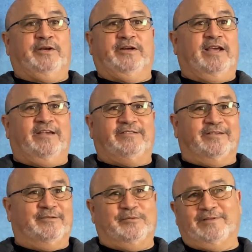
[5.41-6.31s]
bigger guys
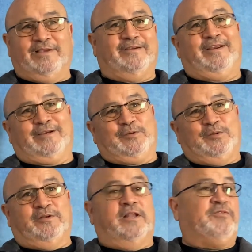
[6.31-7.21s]
because it was like, all right,
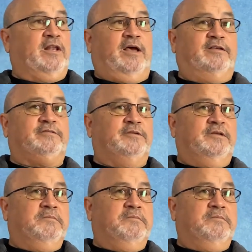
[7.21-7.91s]
cool. And if I lost,